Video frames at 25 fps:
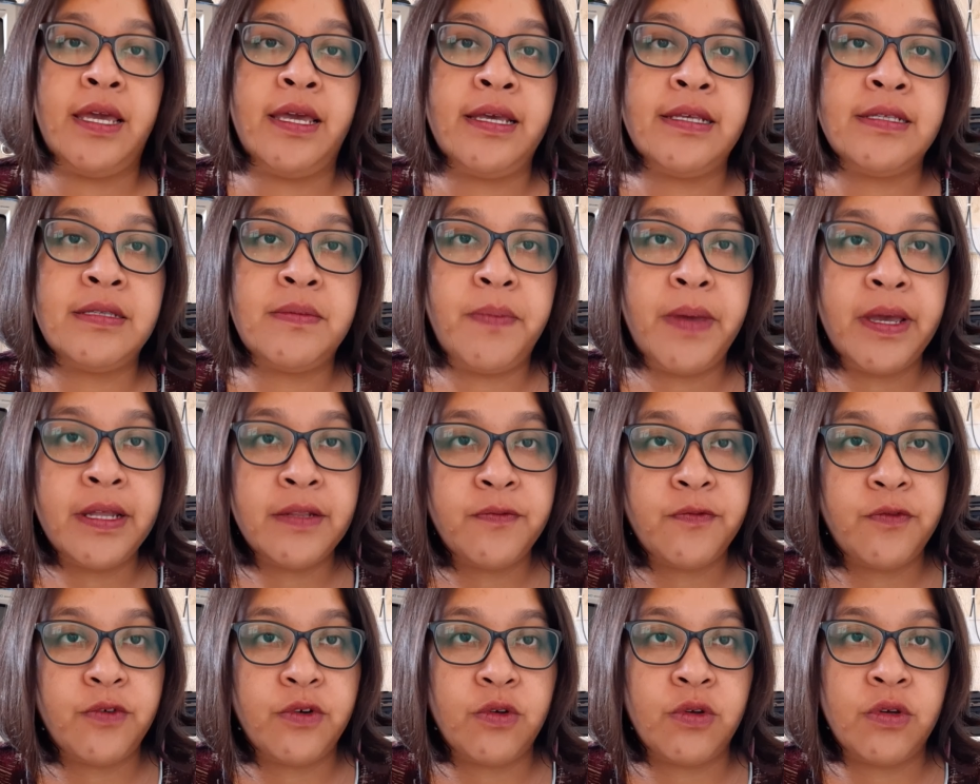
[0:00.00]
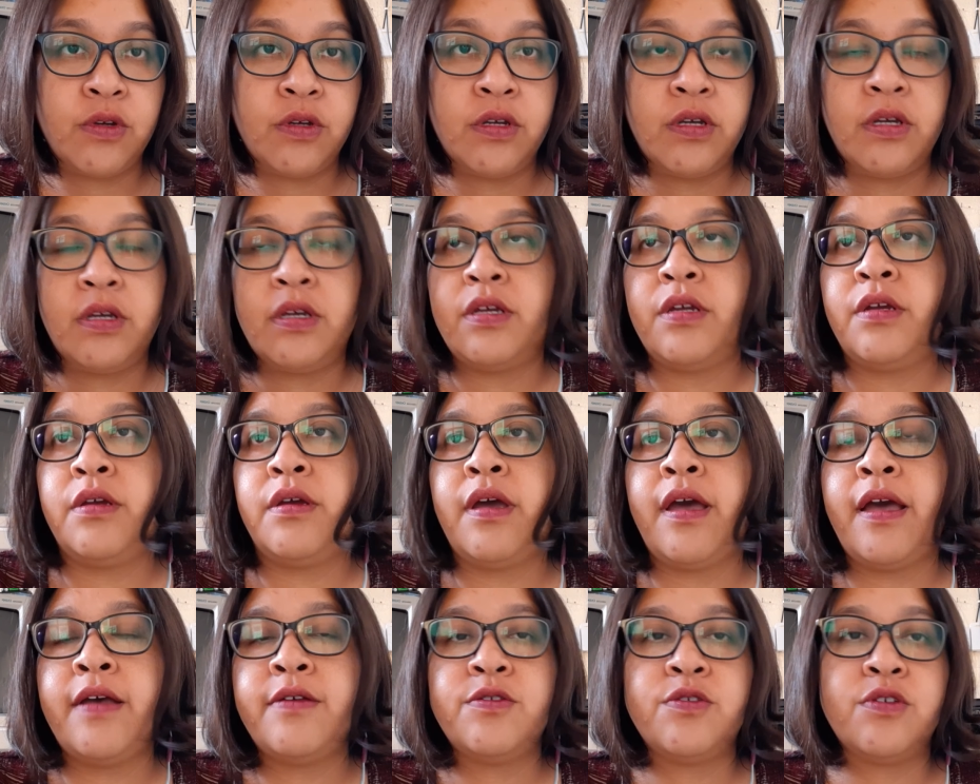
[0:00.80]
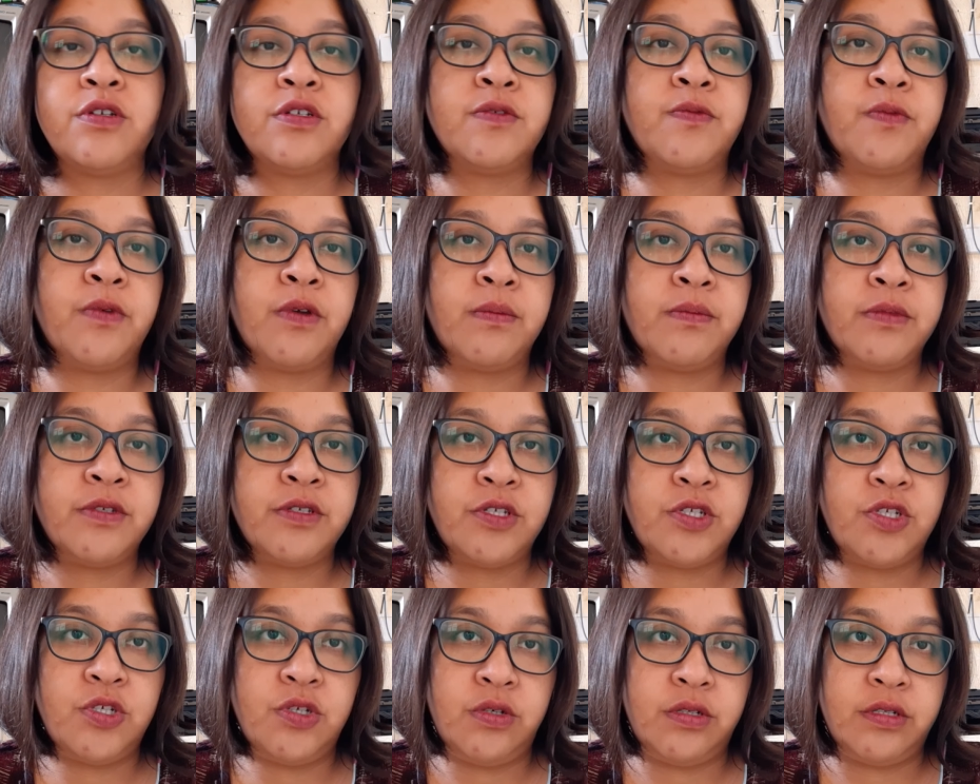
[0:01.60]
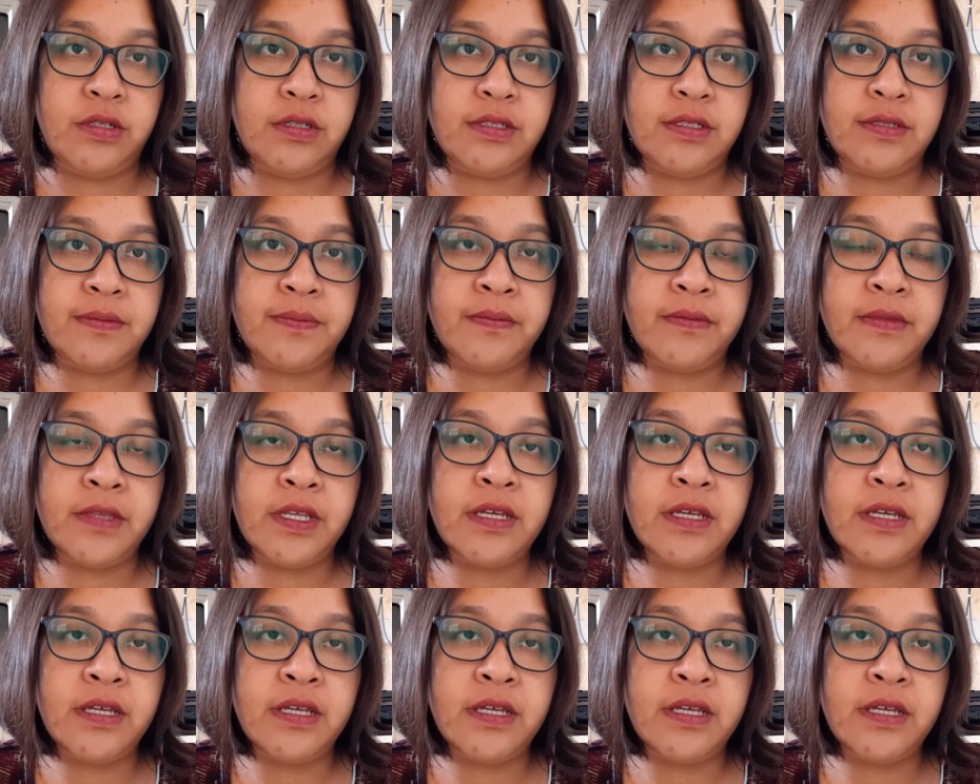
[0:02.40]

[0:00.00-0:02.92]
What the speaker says: expect for answers from the students.